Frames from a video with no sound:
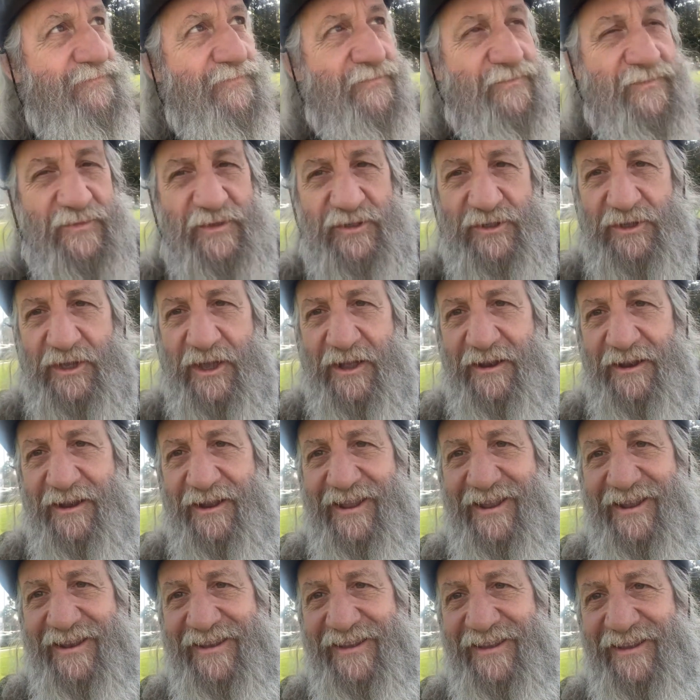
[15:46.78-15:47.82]
sent it
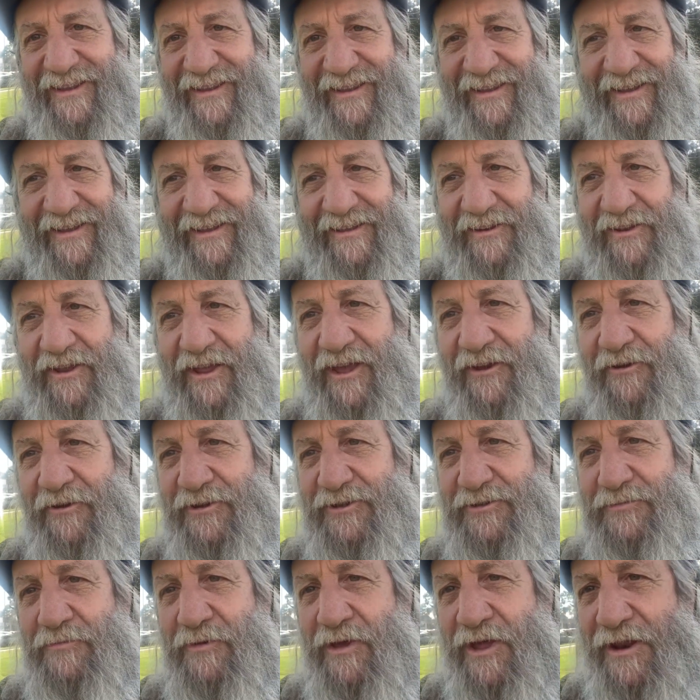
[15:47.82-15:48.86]
to
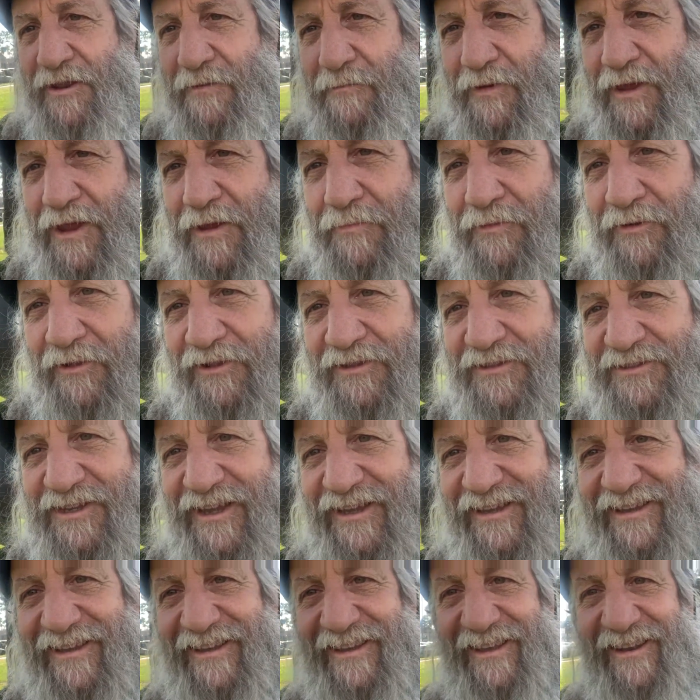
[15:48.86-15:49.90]
as many people as I
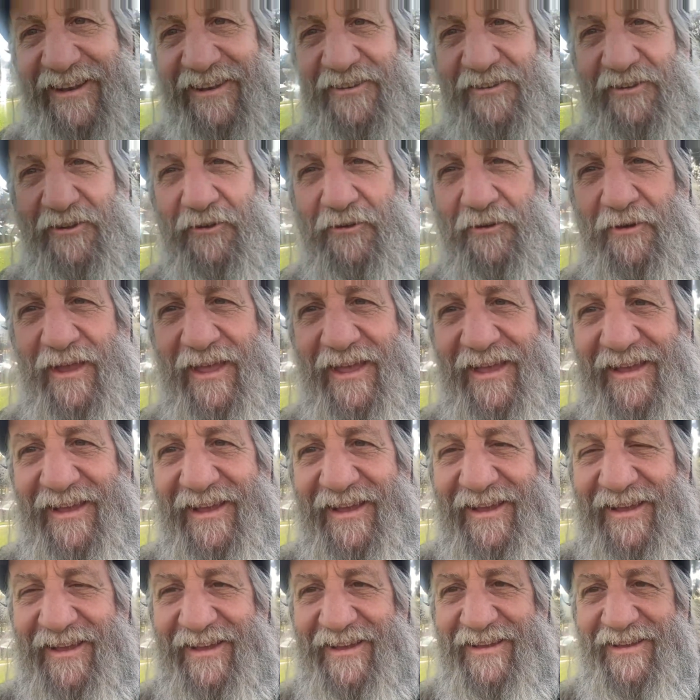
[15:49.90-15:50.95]
could get it to,
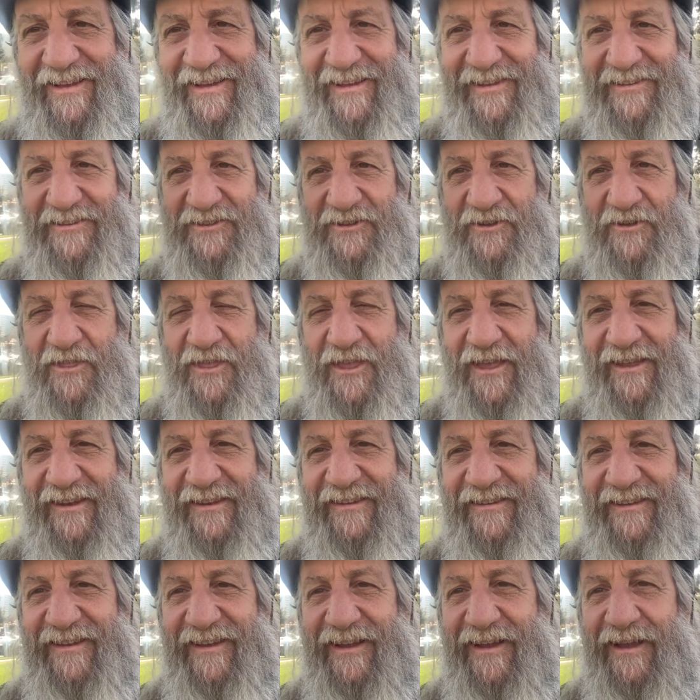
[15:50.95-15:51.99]
so
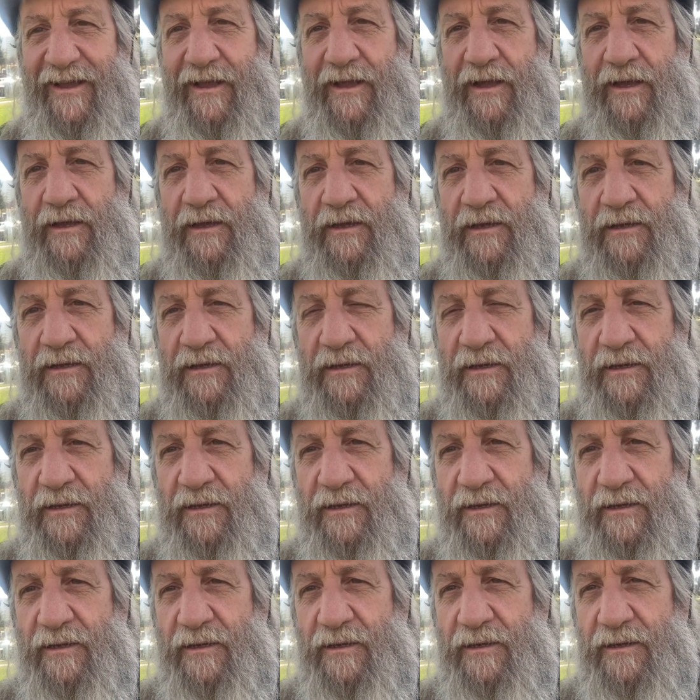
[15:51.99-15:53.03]
that
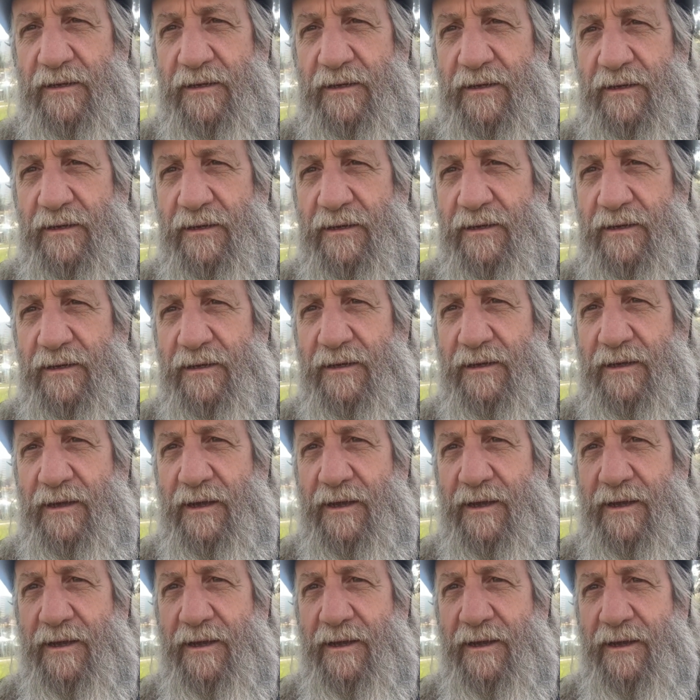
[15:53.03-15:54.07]

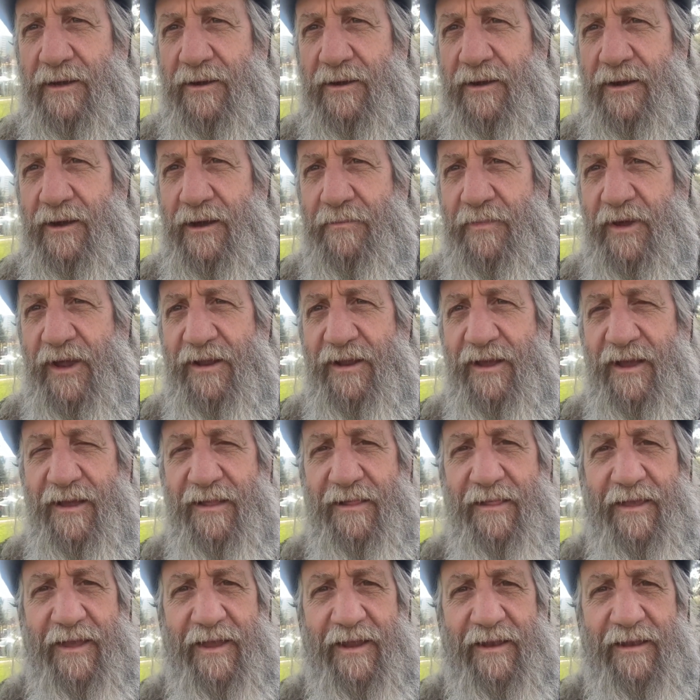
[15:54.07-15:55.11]
I might
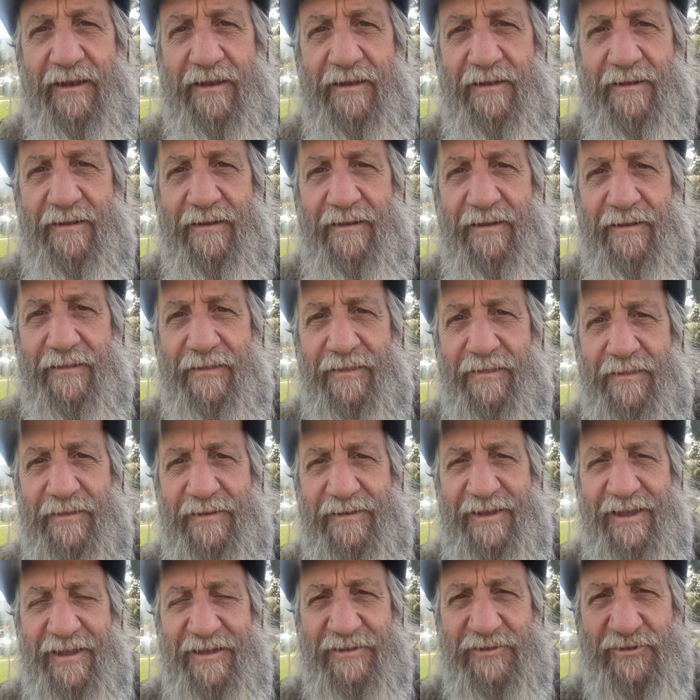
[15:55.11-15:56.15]
highlight the
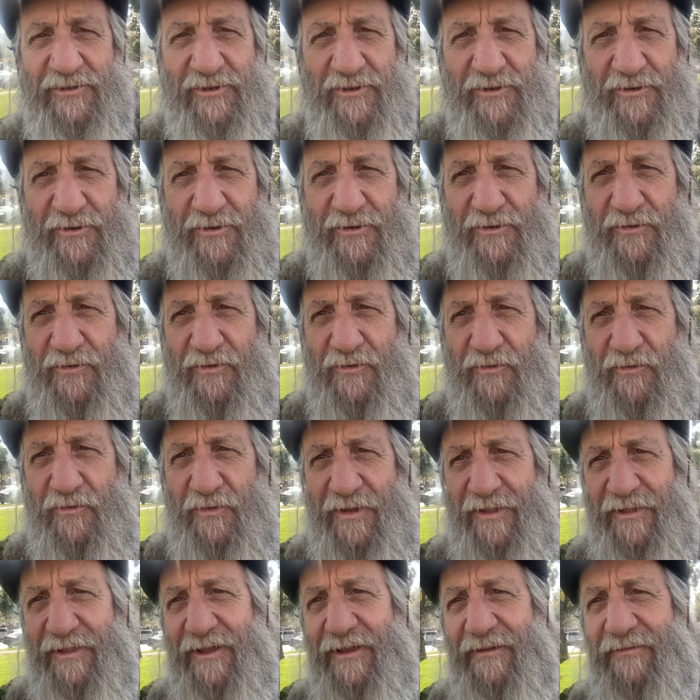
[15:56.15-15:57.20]
danger
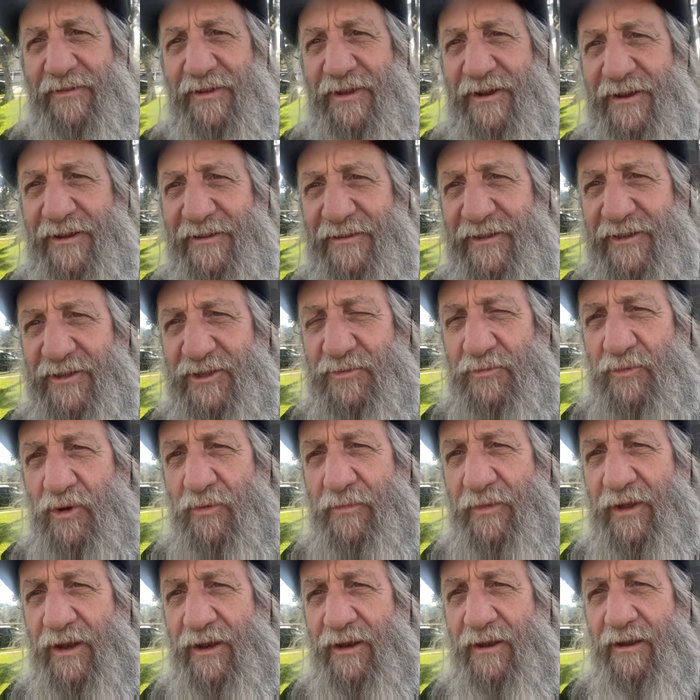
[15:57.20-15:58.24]
we live in at this
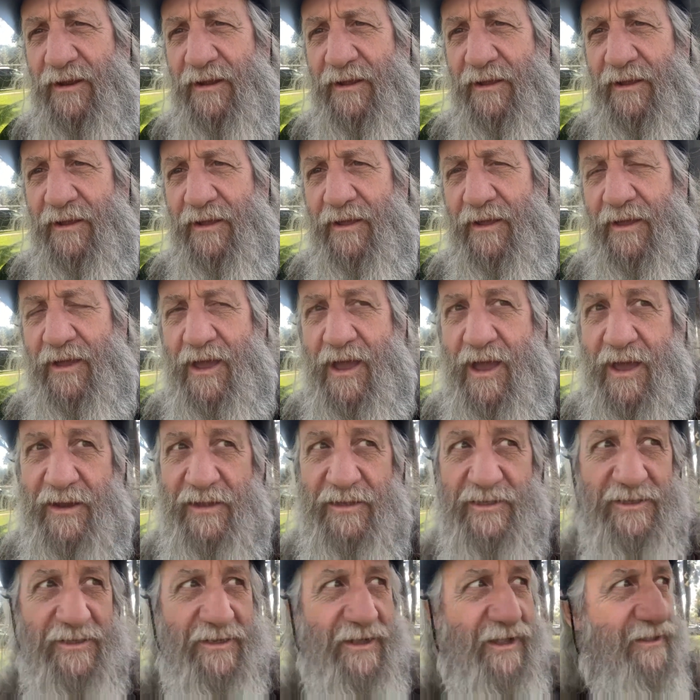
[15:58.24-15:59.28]
moment. And
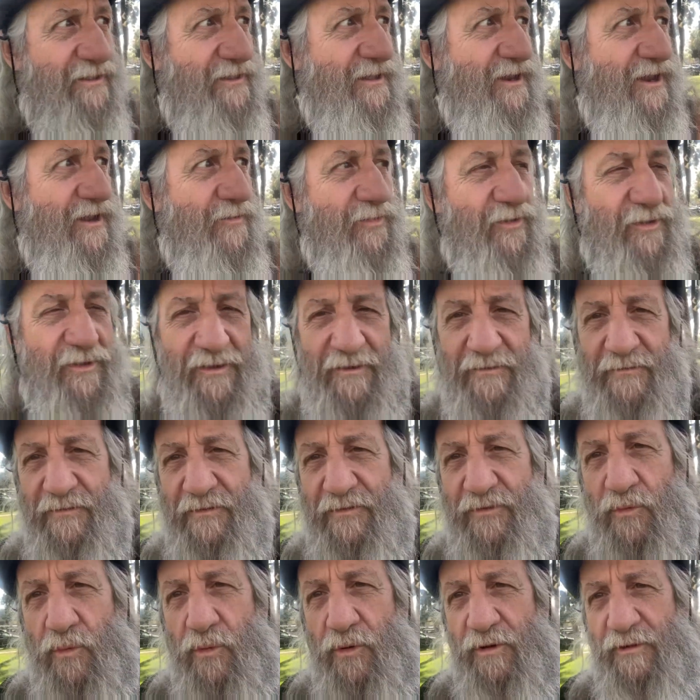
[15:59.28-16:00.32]
it's not that I believe
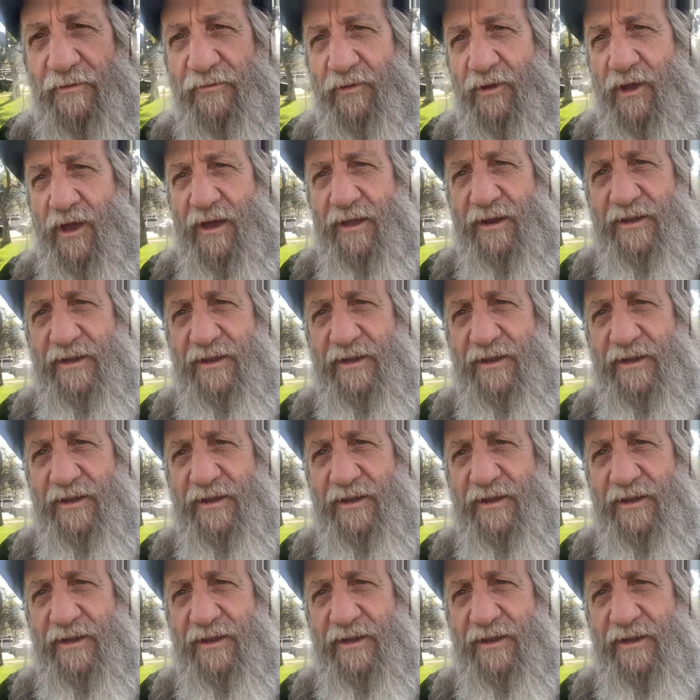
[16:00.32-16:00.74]
that the work of God